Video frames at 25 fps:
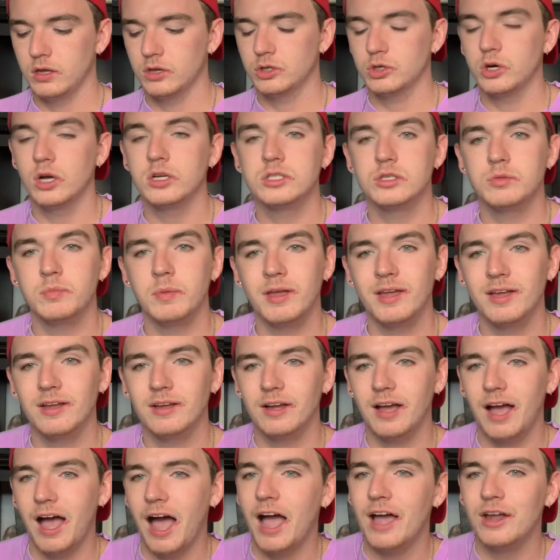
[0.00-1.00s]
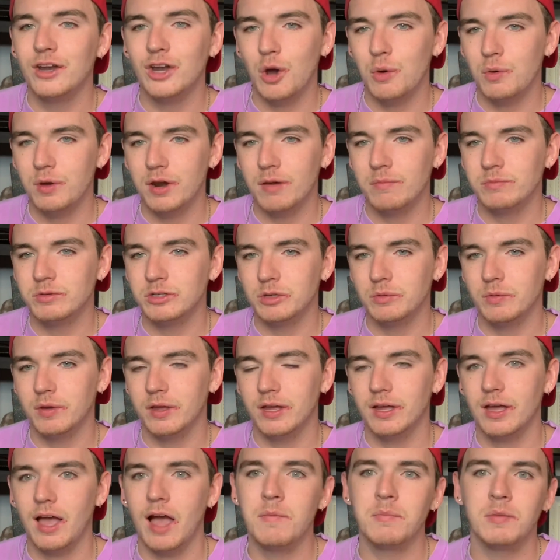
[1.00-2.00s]
Trust me, I know what I'm
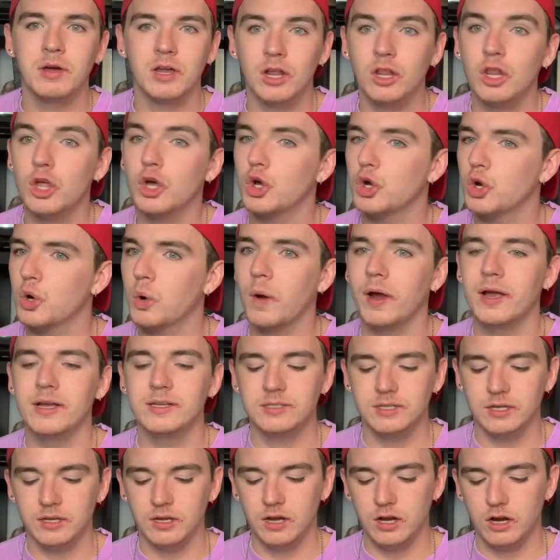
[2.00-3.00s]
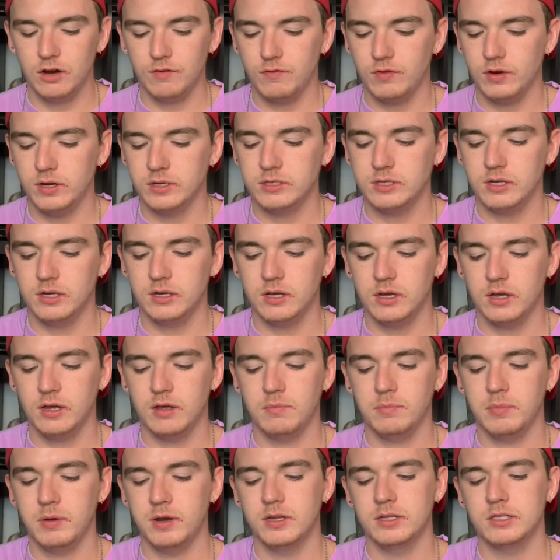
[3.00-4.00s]
doing. I'm gonna look crazy here for a
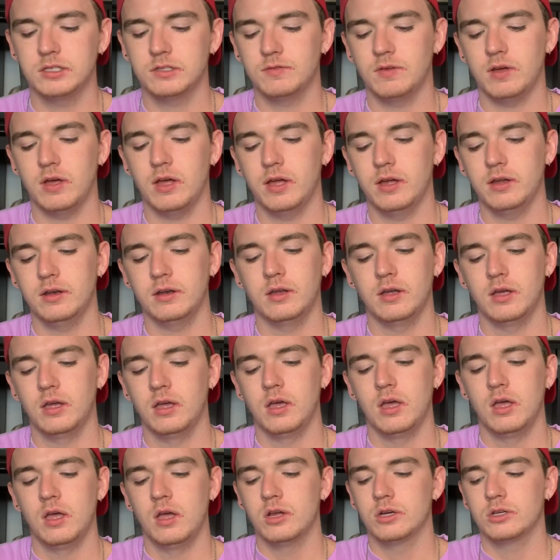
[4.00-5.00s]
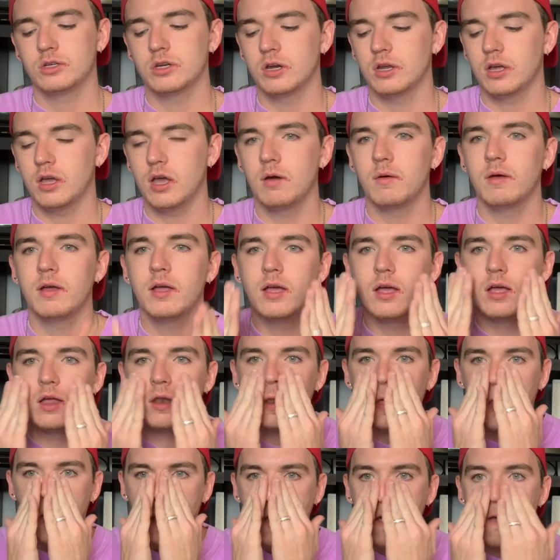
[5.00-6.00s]
second, but it's fine. I'm gonna go
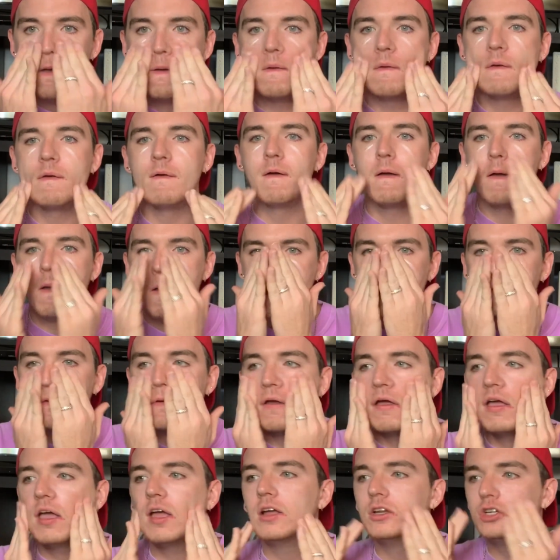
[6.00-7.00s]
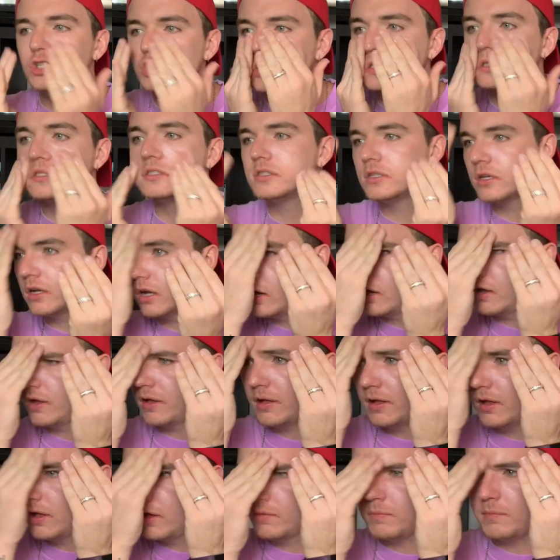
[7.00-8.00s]
in and just
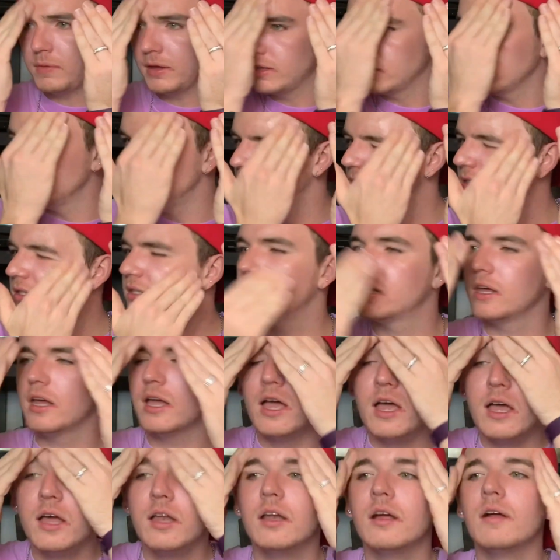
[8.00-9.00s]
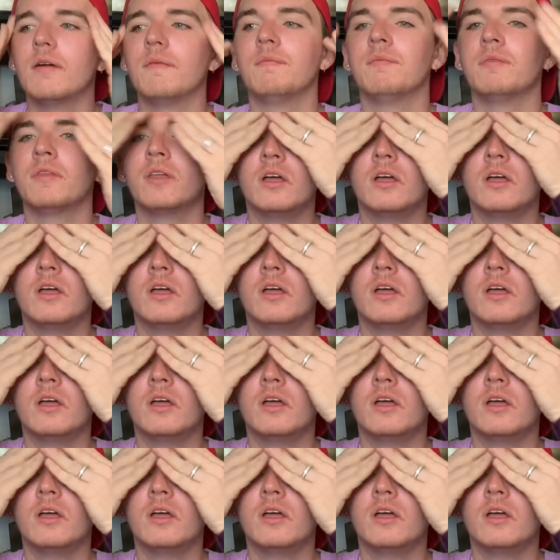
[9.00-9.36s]
make the skin